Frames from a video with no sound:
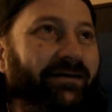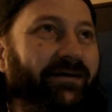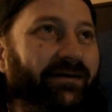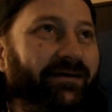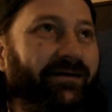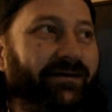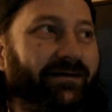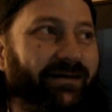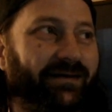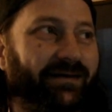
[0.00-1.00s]
these
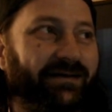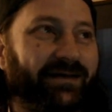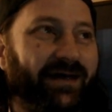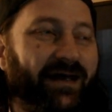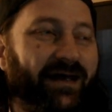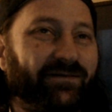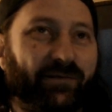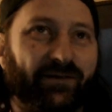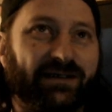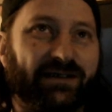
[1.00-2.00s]
last few episodes
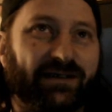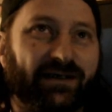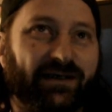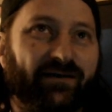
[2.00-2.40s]
to give a